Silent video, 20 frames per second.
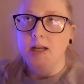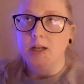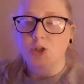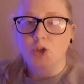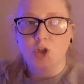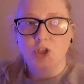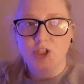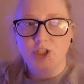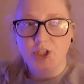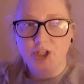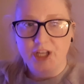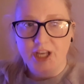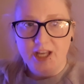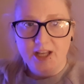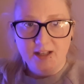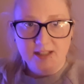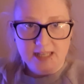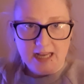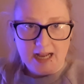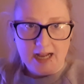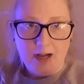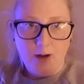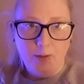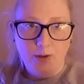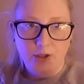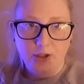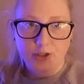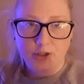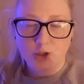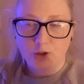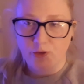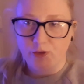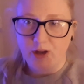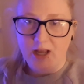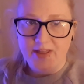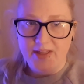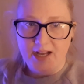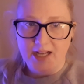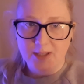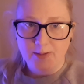sorting the girls out and stuff
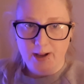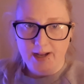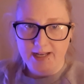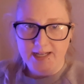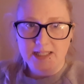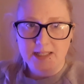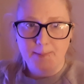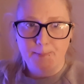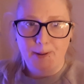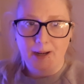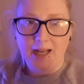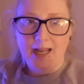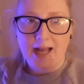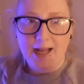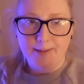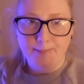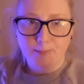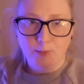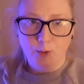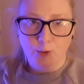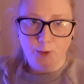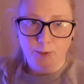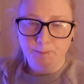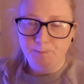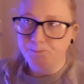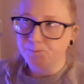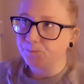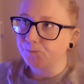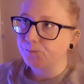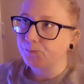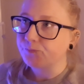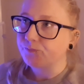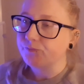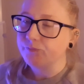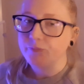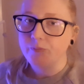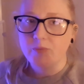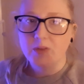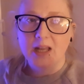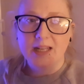like that. So I need to plan more.
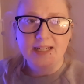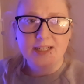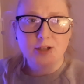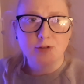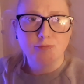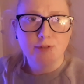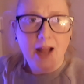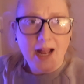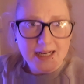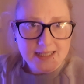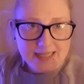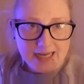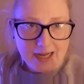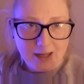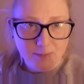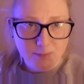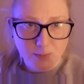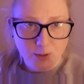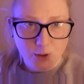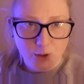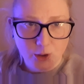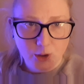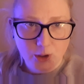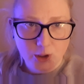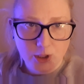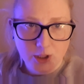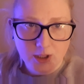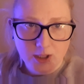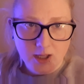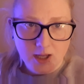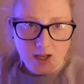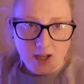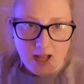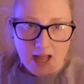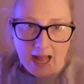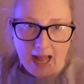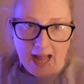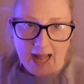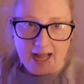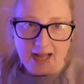I need to write down more
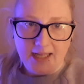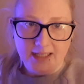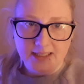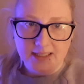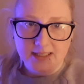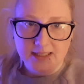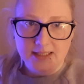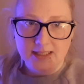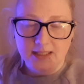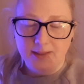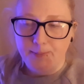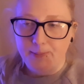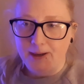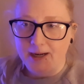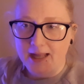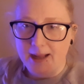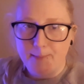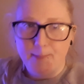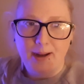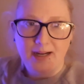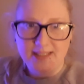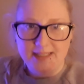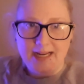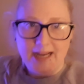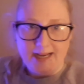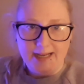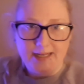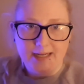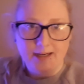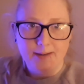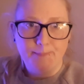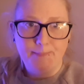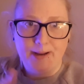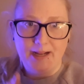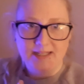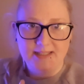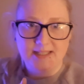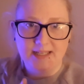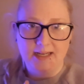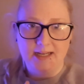and plan my day
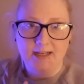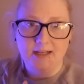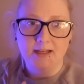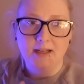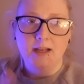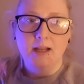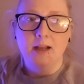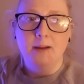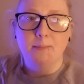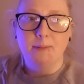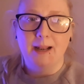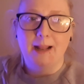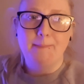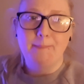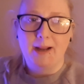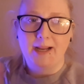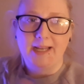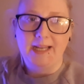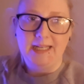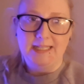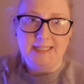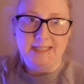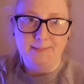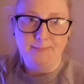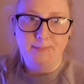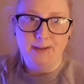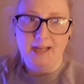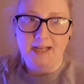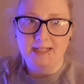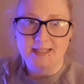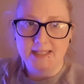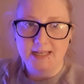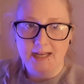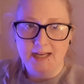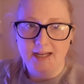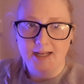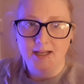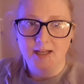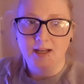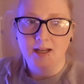better, plan my eating
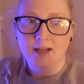better,